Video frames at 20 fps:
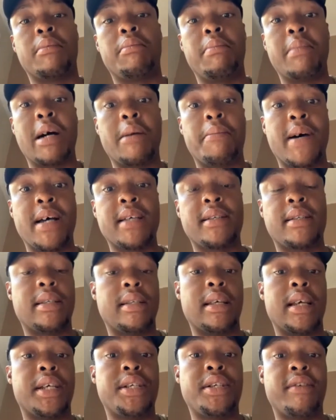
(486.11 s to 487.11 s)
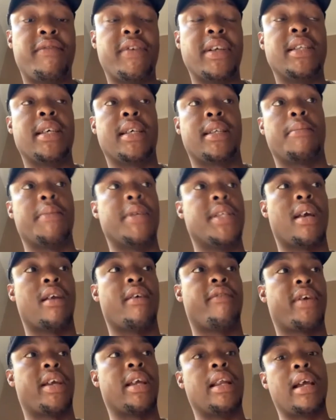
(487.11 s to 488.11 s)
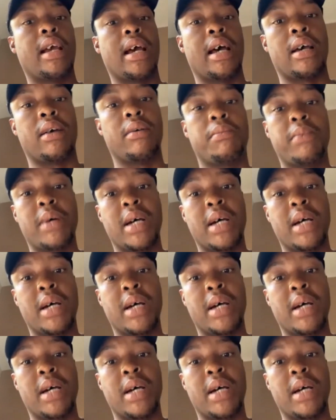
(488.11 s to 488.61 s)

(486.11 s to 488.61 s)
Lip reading: my pastors, actually fantastic, South African guy.